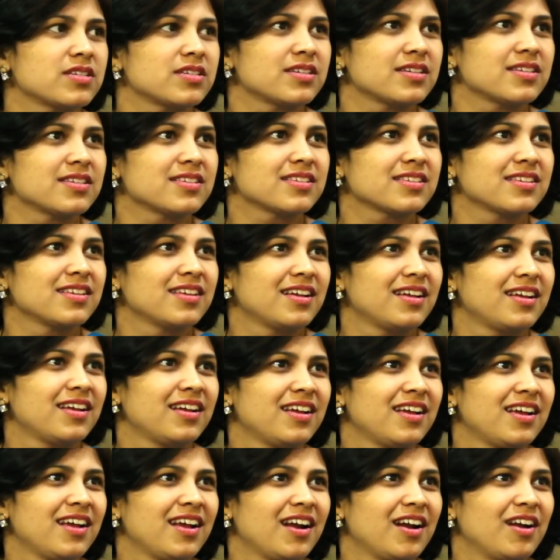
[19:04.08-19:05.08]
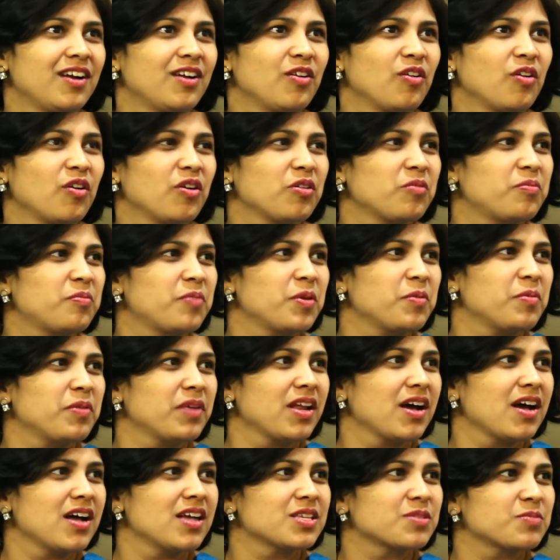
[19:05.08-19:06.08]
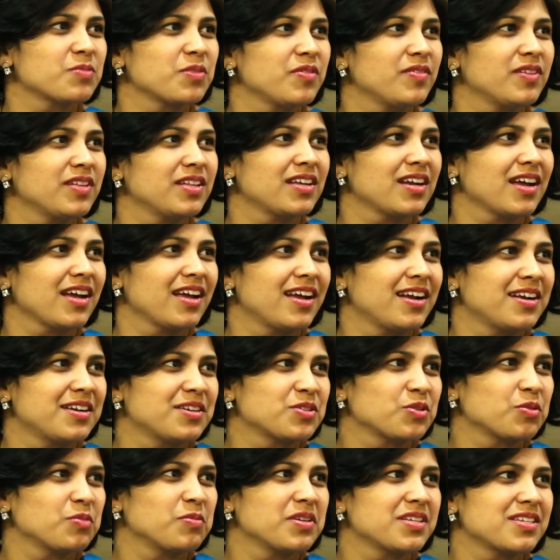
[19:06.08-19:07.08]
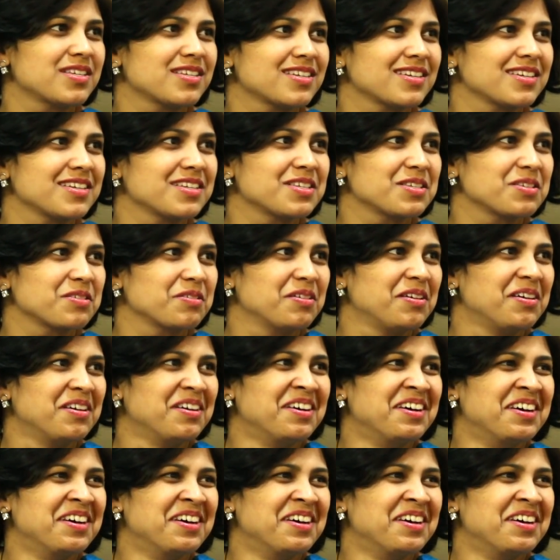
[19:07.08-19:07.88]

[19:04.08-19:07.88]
stress. And a lot of people ask me whether I had so much stress.